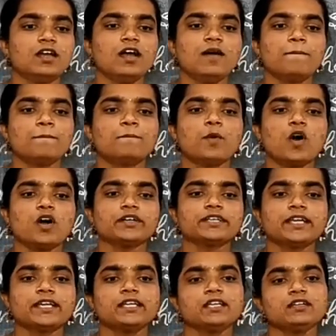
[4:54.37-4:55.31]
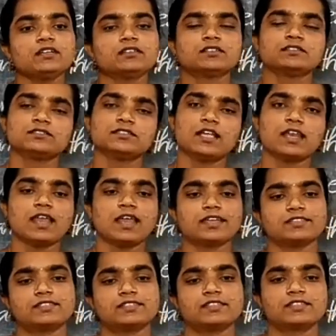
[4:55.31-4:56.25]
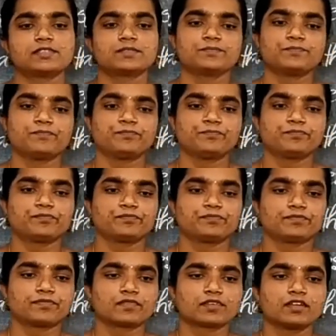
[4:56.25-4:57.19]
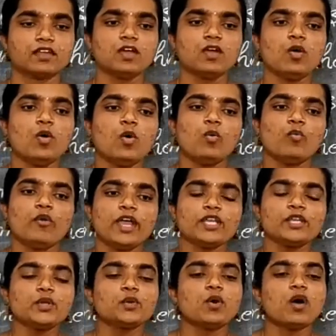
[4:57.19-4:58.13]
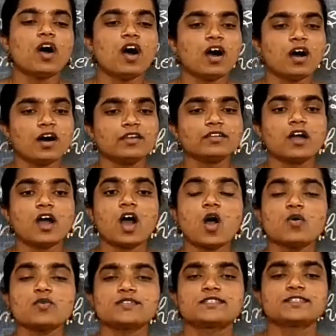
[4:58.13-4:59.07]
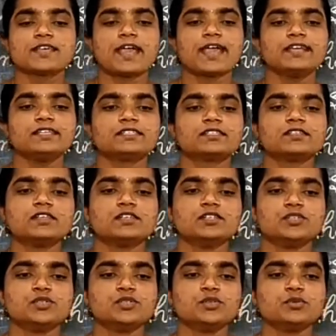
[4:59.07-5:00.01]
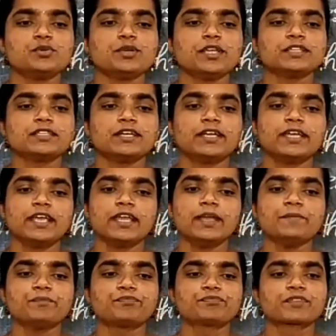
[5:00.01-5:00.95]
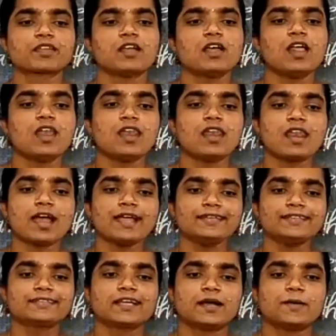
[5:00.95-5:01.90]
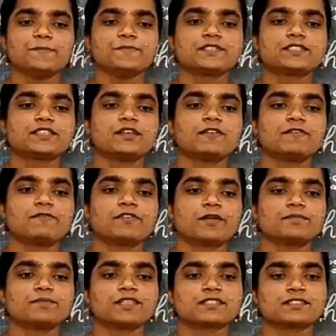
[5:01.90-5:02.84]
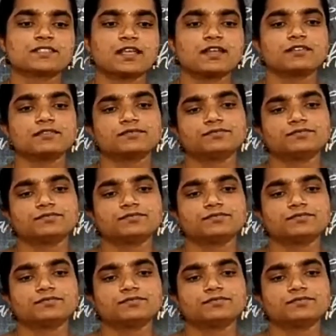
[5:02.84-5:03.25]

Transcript: Blocking the light. When you are outside during the day, light comes from the sun.